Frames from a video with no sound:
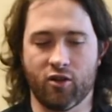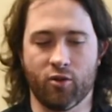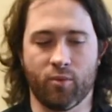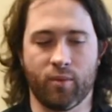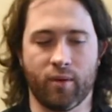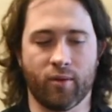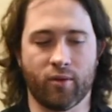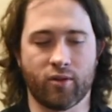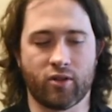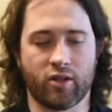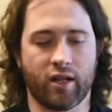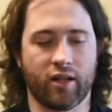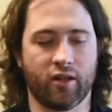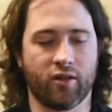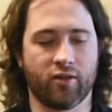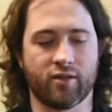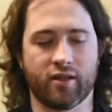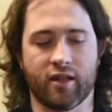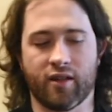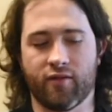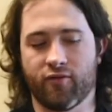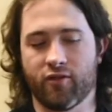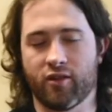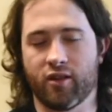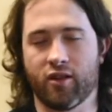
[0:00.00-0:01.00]
You'll be able to trade
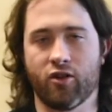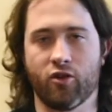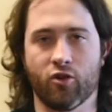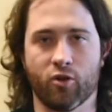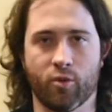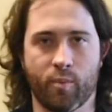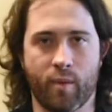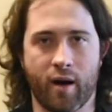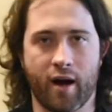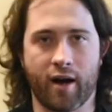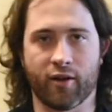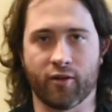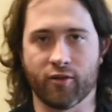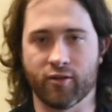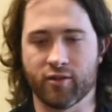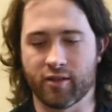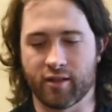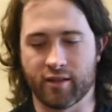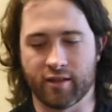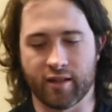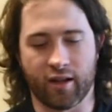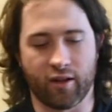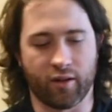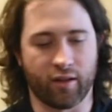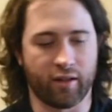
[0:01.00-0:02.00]
those in for the newer models,
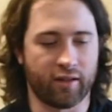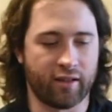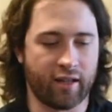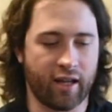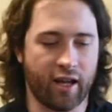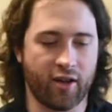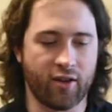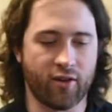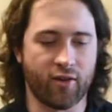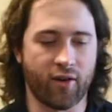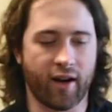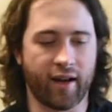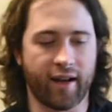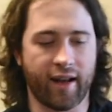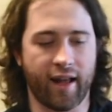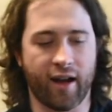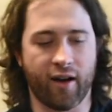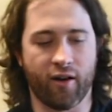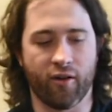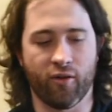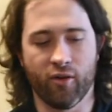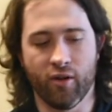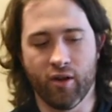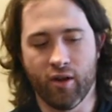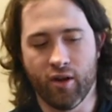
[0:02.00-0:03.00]
because I can tell you right
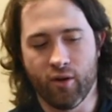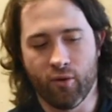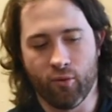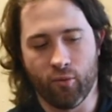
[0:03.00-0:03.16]
now,